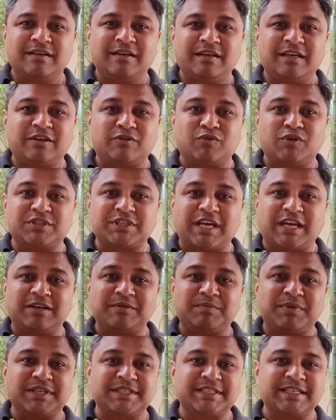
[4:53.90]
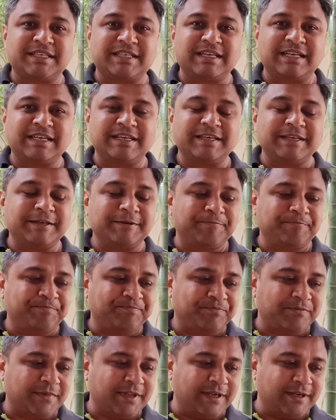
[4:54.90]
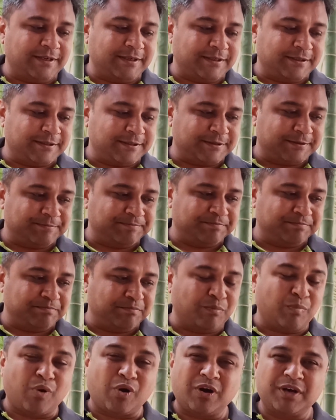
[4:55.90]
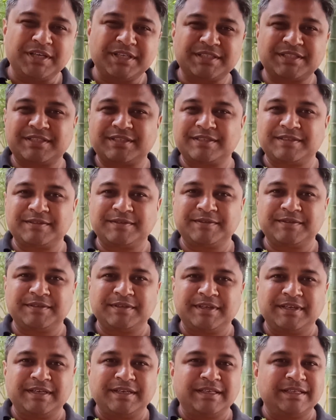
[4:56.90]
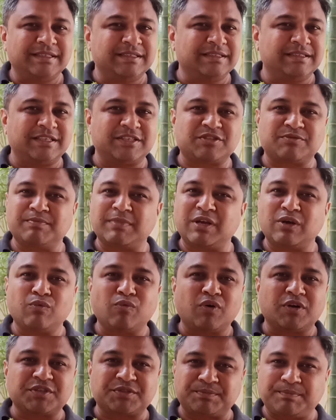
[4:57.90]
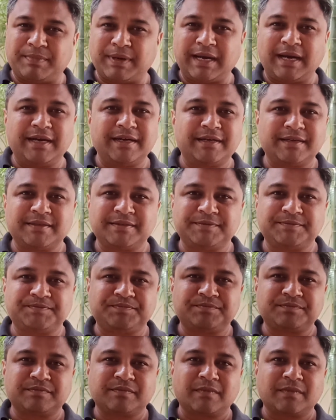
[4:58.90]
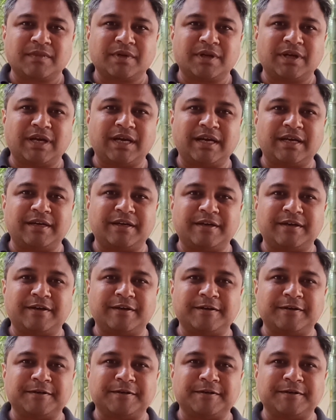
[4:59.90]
it was unpleasantly moist, the smell was bad, and